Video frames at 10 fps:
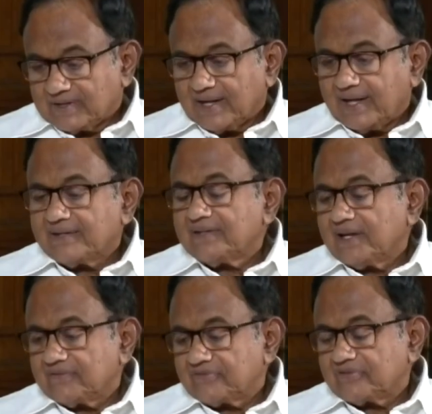I'm glad they
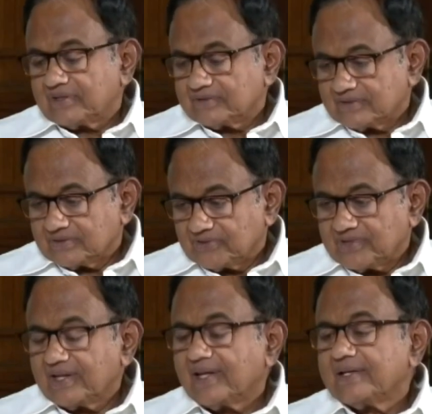have
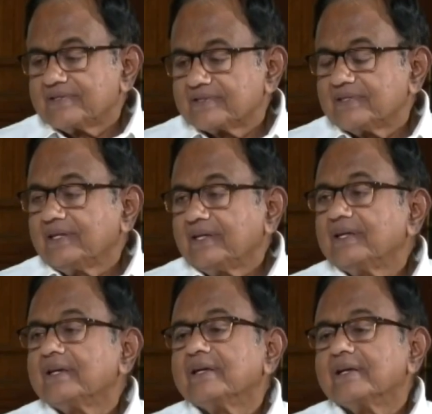realized the
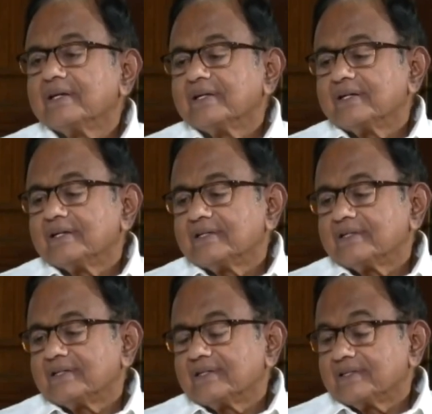
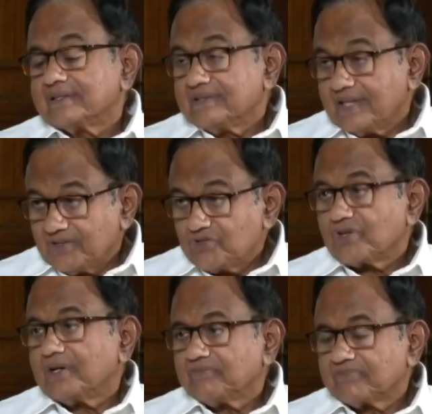
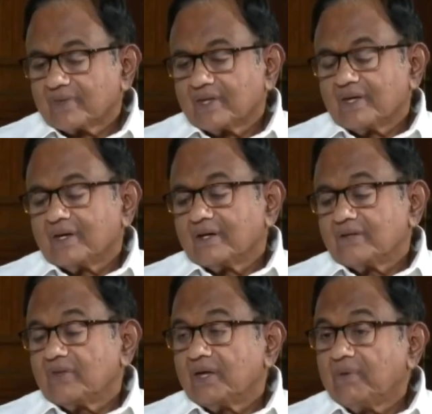danger.
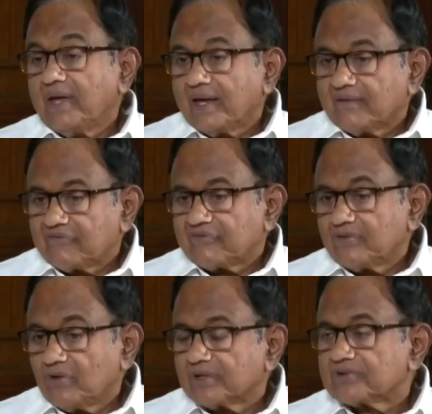They may have
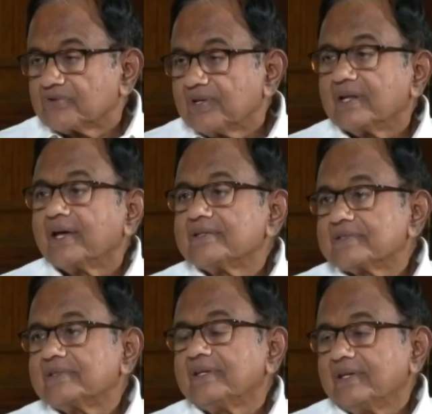not
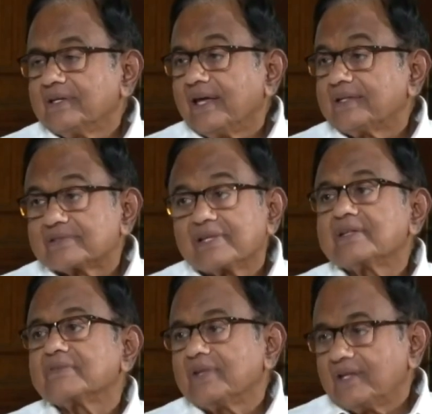realized the
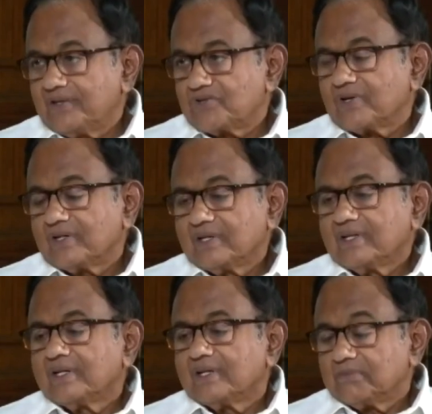extent of the danger,
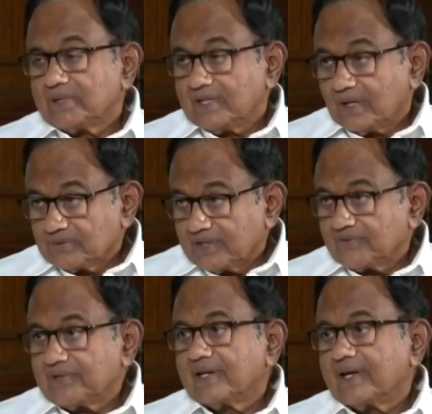but now they
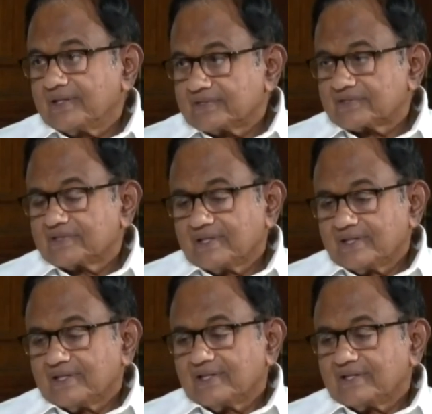realize
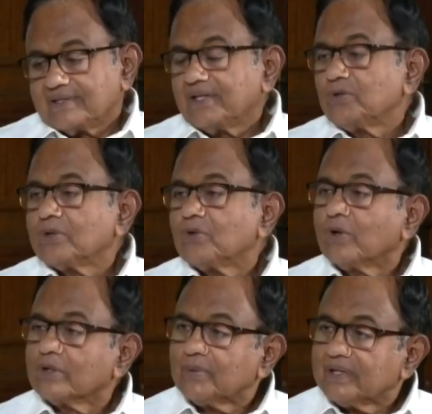that you can
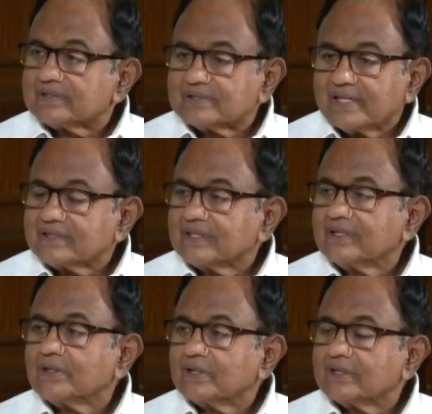always set
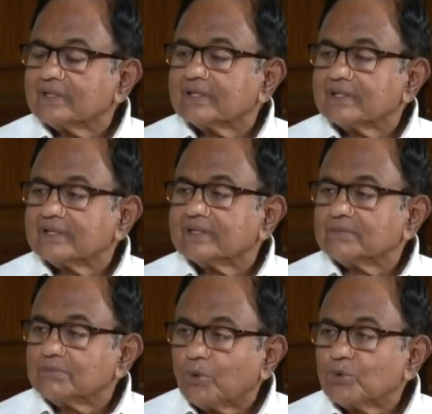in
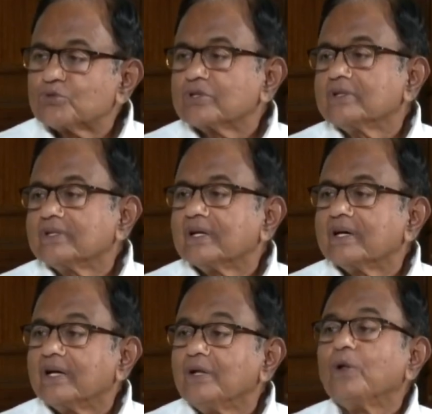motion
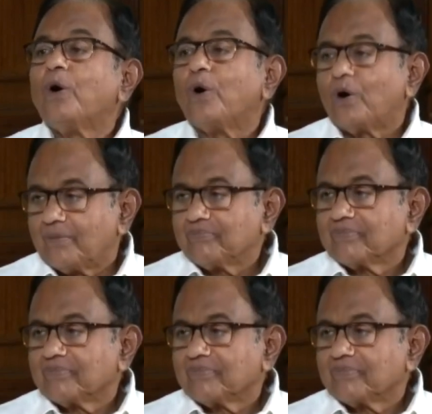a law.